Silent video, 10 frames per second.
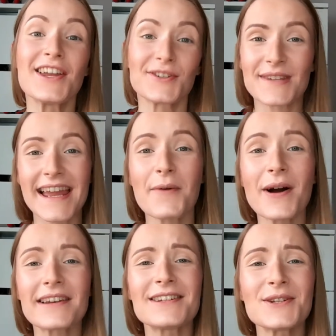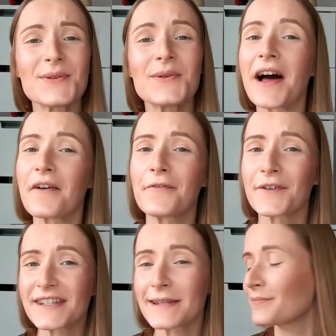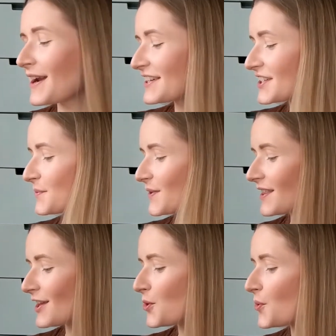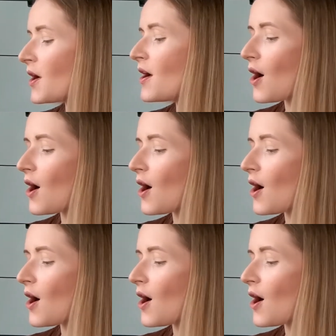Today I want to do a first impression with you